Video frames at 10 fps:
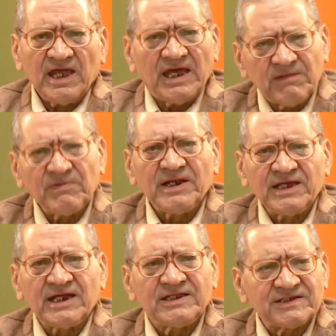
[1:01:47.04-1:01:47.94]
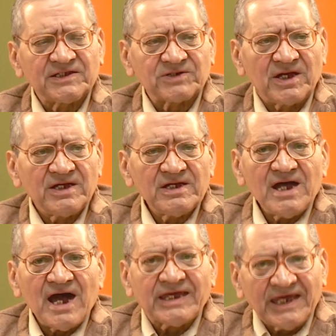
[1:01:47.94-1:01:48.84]
Any banning, any censorship.
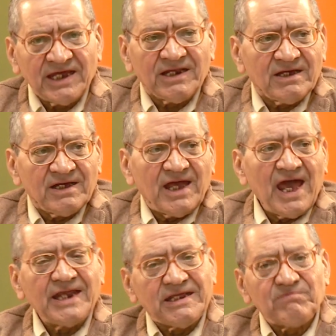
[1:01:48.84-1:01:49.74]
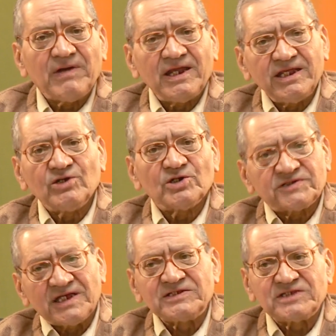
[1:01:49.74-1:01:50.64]
Again, any banning or
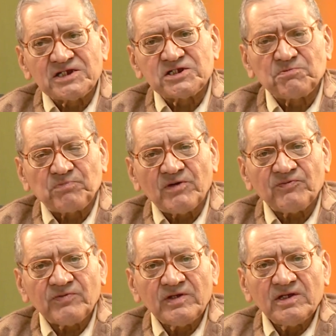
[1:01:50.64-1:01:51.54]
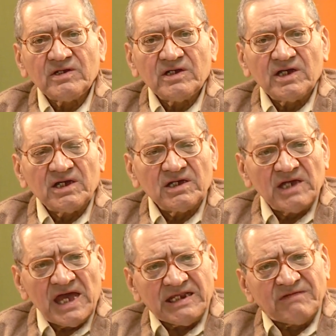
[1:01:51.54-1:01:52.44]
censorship of
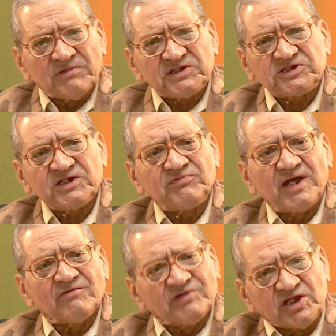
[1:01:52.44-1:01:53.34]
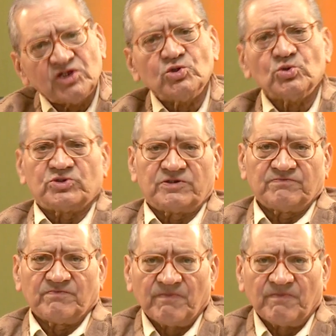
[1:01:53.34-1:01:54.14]
any mischief done with Hindus.